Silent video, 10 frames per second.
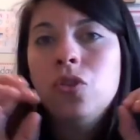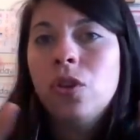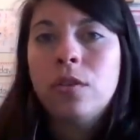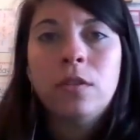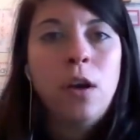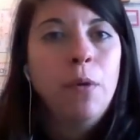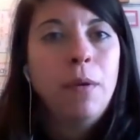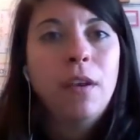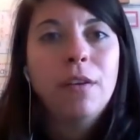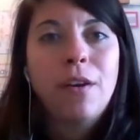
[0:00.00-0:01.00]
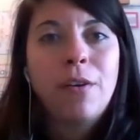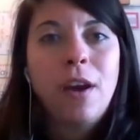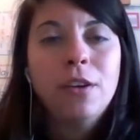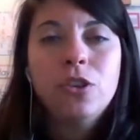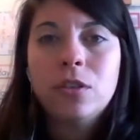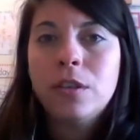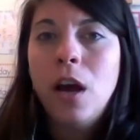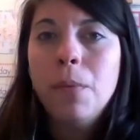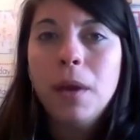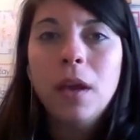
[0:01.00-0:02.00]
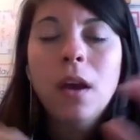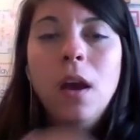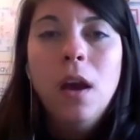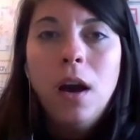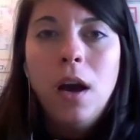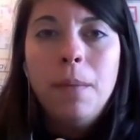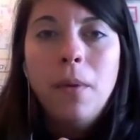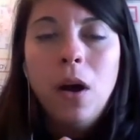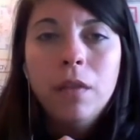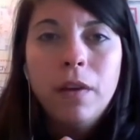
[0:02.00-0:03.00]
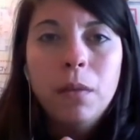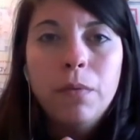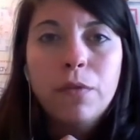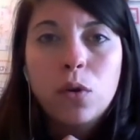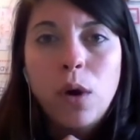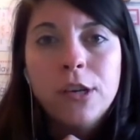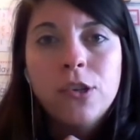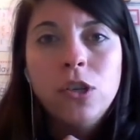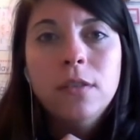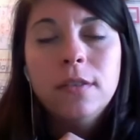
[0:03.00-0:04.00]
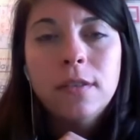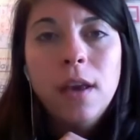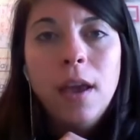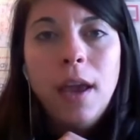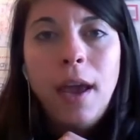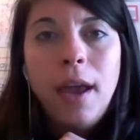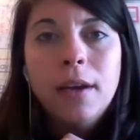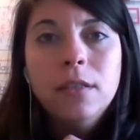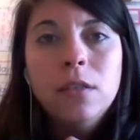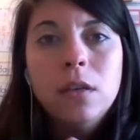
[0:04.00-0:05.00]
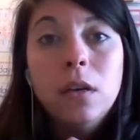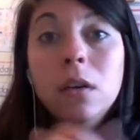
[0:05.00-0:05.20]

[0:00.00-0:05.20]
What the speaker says: just tell me. Okay, just tell me. I'm all available for questions. And